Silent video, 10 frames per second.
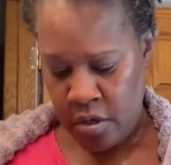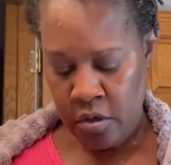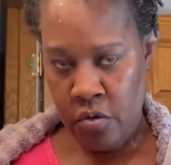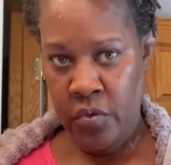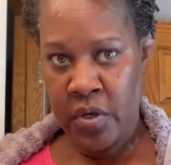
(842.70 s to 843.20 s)

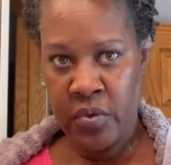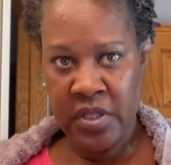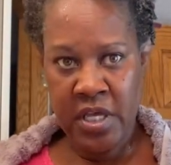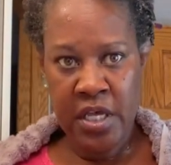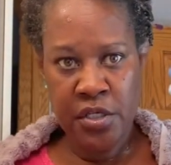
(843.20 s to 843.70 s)
Go in with
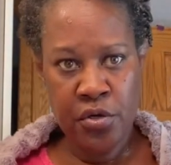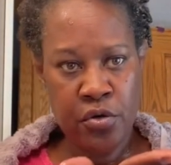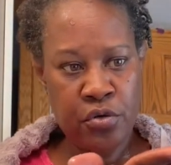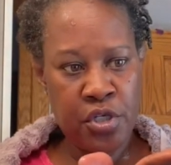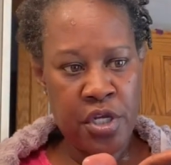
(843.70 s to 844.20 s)
the S
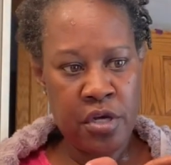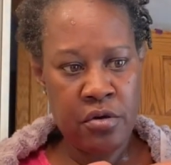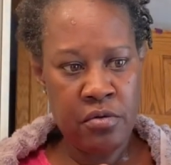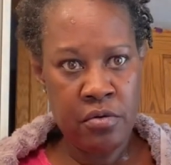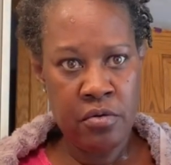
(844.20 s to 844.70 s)
Curl
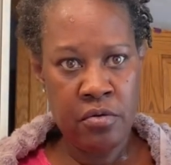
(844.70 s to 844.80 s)
Geo.